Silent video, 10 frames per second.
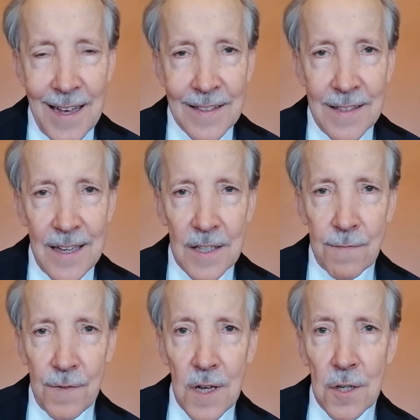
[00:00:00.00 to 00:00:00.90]
these
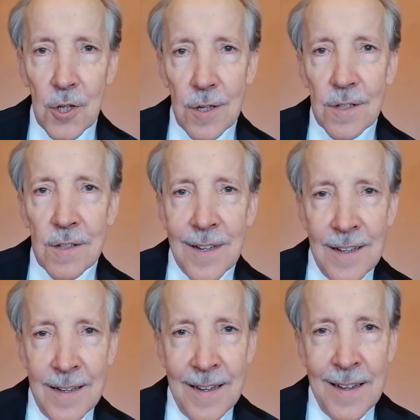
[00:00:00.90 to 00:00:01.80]
features,
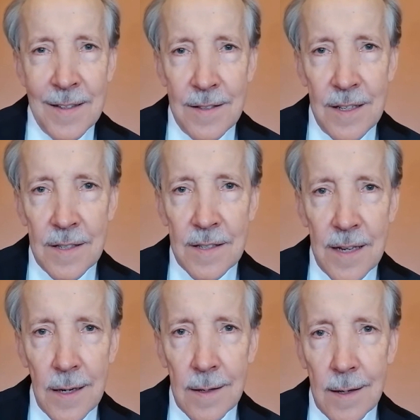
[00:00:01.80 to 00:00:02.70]
these
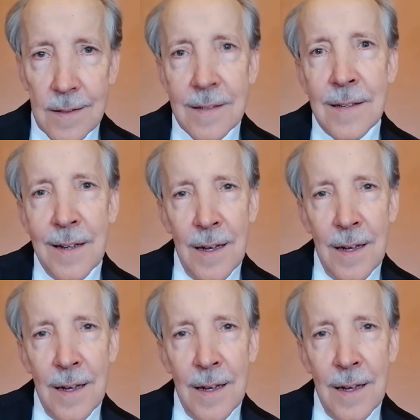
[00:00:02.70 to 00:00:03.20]
signals,